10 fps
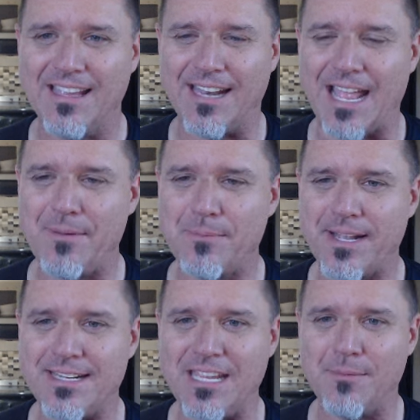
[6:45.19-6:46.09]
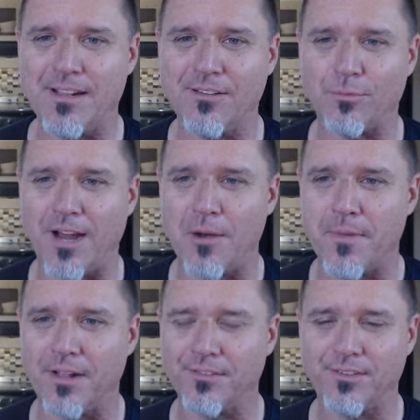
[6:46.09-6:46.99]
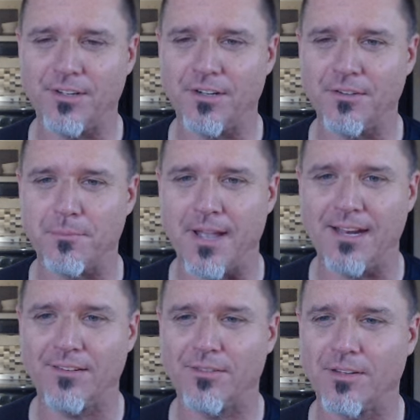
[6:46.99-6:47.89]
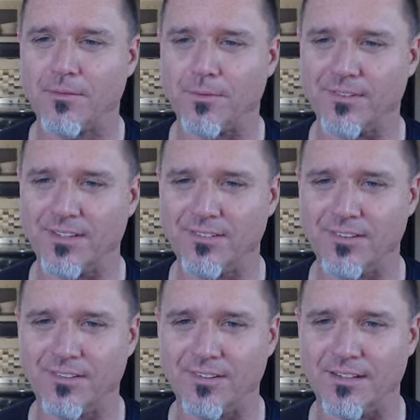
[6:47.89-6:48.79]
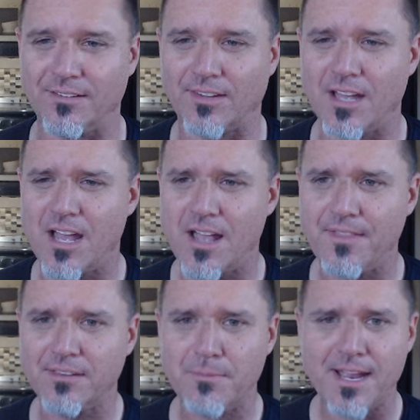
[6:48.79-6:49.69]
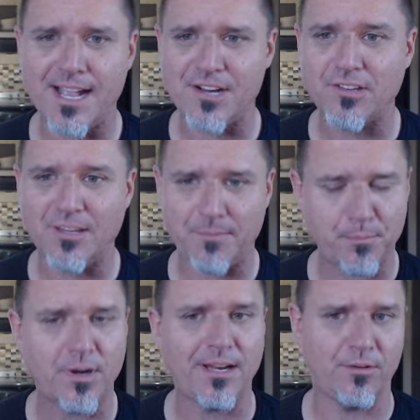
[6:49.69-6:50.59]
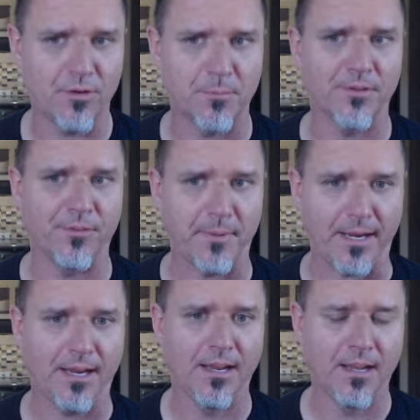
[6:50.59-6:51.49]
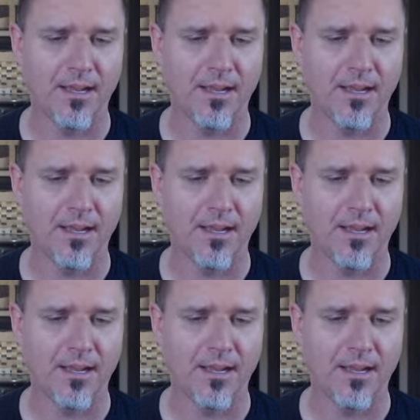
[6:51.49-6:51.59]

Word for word: Inhabited by demons, rare monsters, minus resistances. Ah, uh, this might actually be pretty doable for me.